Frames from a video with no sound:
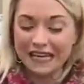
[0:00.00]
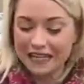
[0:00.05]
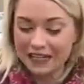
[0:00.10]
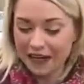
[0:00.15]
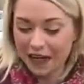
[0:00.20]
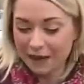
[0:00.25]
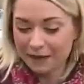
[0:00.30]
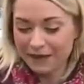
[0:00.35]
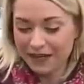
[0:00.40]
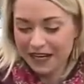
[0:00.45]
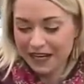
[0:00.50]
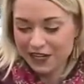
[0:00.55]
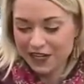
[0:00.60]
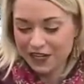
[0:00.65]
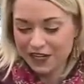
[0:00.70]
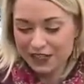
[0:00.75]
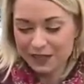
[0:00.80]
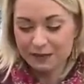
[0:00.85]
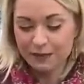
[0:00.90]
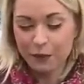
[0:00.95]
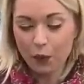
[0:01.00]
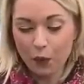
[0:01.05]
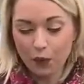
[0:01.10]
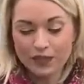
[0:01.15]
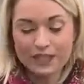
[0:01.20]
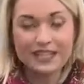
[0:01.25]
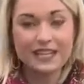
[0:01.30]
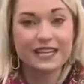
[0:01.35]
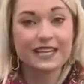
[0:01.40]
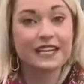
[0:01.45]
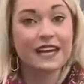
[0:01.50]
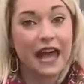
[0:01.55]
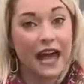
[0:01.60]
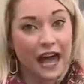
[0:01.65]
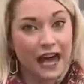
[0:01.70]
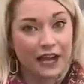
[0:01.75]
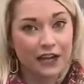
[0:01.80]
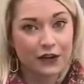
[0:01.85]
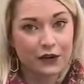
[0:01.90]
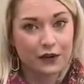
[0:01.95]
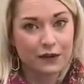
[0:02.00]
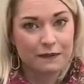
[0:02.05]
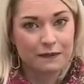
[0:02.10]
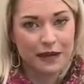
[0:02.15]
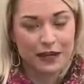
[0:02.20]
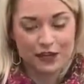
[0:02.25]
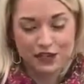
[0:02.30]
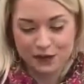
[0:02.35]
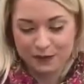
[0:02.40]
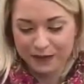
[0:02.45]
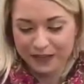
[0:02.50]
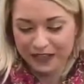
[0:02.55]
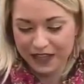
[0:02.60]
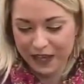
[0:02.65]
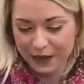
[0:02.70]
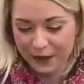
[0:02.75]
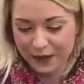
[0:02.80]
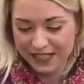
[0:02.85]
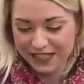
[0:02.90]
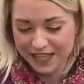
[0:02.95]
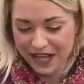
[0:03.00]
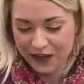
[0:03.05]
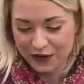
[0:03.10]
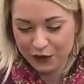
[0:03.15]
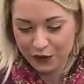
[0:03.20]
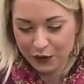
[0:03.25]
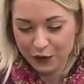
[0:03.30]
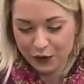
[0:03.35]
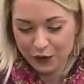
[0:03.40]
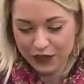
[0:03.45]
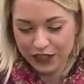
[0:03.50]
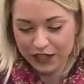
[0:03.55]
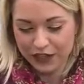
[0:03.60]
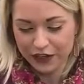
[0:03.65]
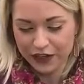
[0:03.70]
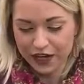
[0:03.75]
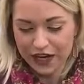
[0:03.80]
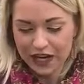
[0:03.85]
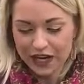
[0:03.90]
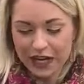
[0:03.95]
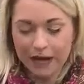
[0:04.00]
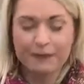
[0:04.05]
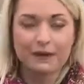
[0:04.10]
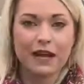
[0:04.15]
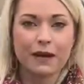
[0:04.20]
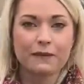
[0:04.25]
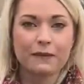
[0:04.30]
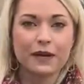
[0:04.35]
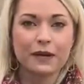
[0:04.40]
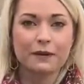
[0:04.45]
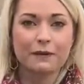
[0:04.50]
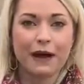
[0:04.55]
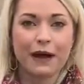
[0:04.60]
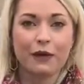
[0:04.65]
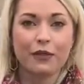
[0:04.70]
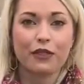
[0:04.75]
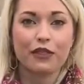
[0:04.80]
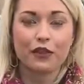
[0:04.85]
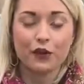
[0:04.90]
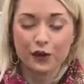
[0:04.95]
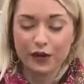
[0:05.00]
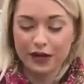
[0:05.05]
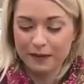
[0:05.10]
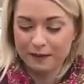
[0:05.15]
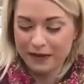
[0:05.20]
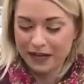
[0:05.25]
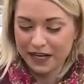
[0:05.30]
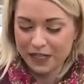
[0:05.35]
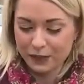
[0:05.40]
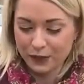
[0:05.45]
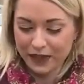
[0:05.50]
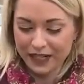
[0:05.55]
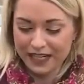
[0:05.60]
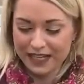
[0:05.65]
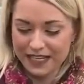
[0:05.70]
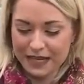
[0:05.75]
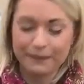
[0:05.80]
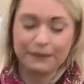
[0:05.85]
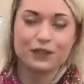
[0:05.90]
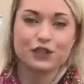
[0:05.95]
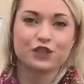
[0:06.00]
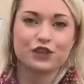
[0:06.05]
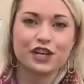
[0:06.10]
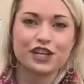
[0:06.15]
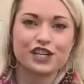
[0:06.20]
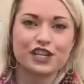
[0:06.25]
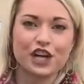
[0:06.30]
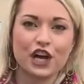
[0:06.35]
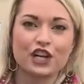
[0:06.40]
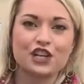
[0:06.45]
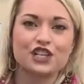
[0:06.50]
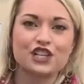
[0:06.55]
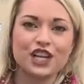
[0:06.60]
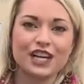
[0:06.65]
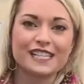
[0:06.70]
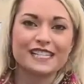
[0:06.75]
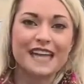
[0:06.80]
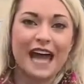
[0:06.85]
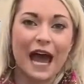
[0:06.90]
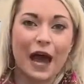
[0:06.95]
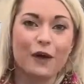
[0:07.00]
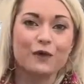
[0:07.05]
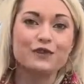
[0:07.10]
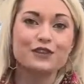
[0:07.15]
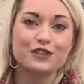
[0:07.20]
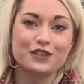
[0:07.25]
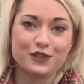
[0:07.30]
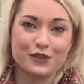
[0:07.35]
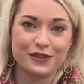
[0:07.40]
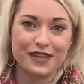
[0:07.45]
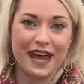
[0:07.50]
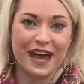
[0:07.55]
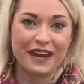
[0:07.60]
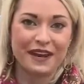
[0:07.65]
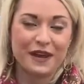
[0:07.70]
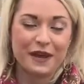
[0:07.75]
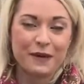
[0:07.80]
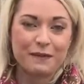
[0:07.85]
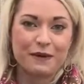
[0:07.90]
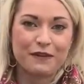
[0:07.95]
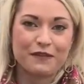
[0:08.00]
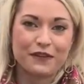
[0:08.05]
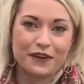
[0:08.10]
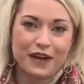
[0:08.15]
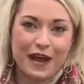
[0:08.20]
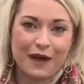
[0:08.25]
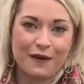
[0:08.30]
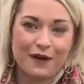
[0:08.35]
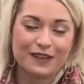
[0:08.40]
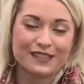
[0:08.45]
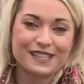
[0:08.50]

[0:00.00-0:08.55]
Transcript: a nomination, it's important to get an accurate measurement. Like we said earlier, coming up in about thirty minutes, we'll get a demonstration on just how to do that. But for now, I'll